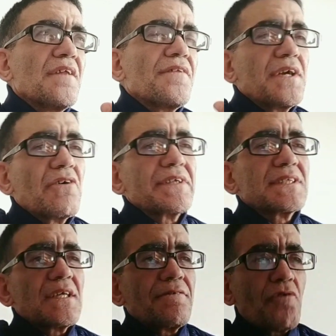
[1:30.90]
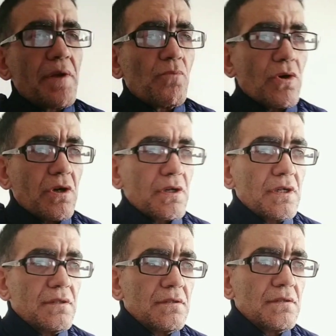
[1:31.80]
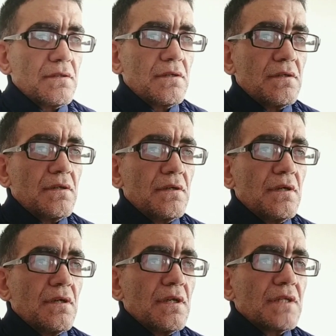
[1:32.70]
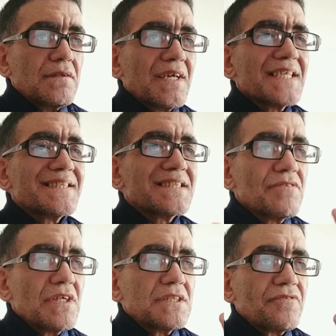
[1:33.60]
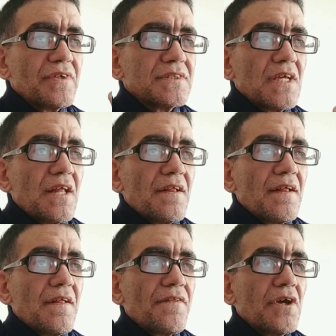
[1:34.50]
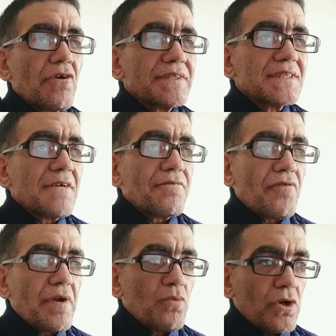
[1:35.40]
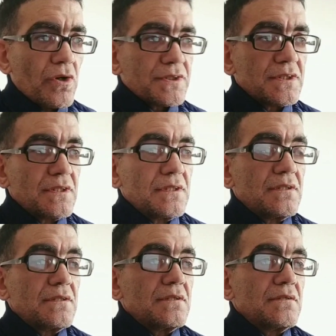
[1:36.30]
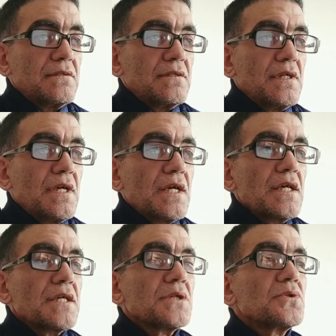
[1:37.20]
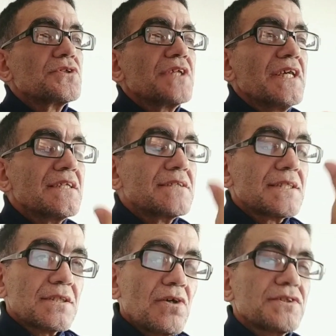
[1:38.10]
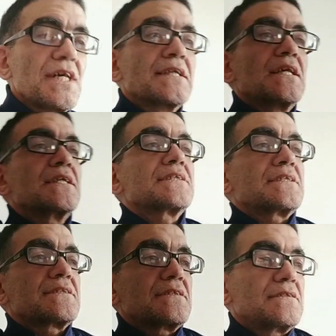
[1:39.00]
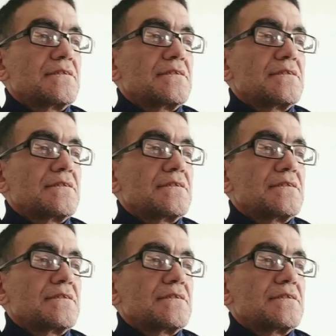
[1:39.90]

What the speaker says: Theoretical framework. There are several different theoretical frameworks used in discourse analysis,